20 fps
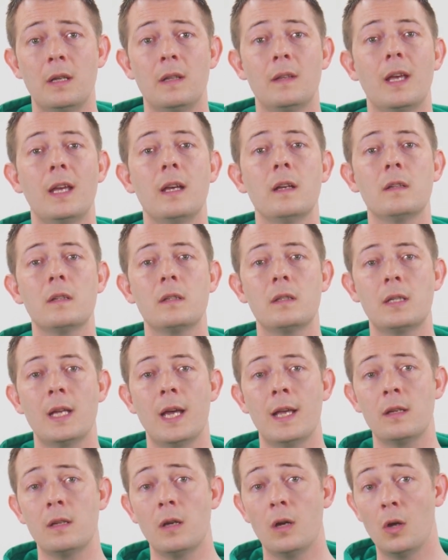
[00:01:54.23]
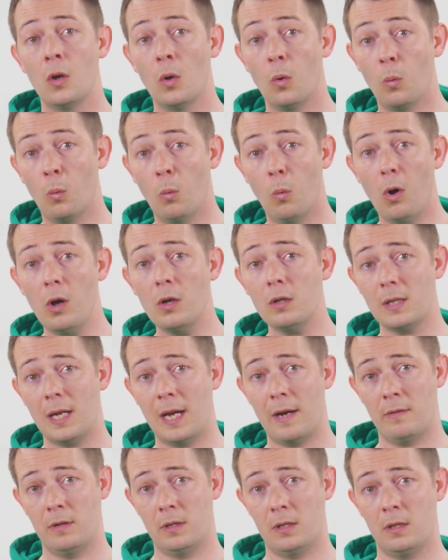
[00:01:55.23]
they understand what
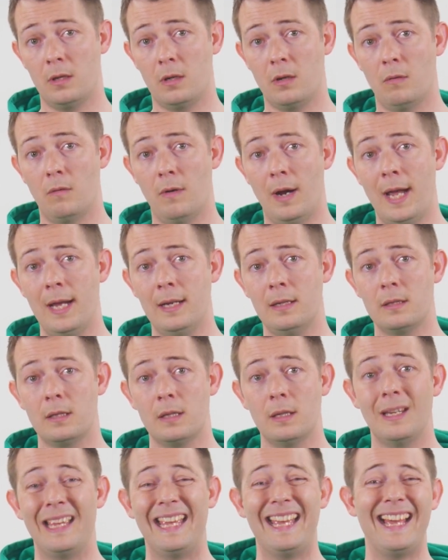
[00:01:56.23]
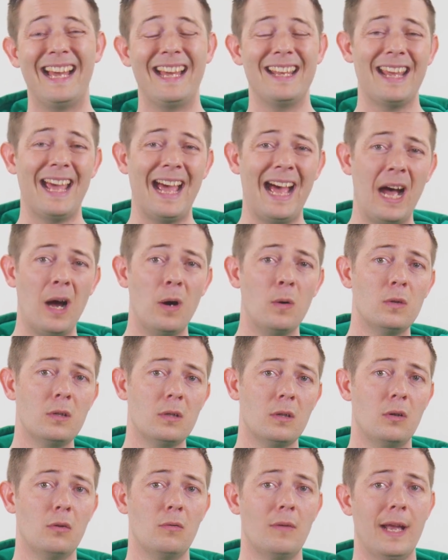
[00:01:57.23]
errors to correct and how
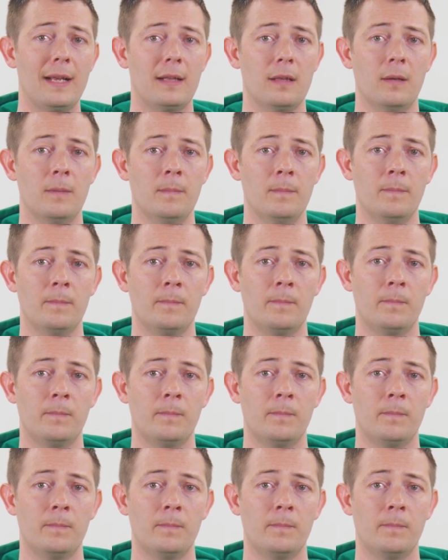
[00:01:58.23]
to correct them.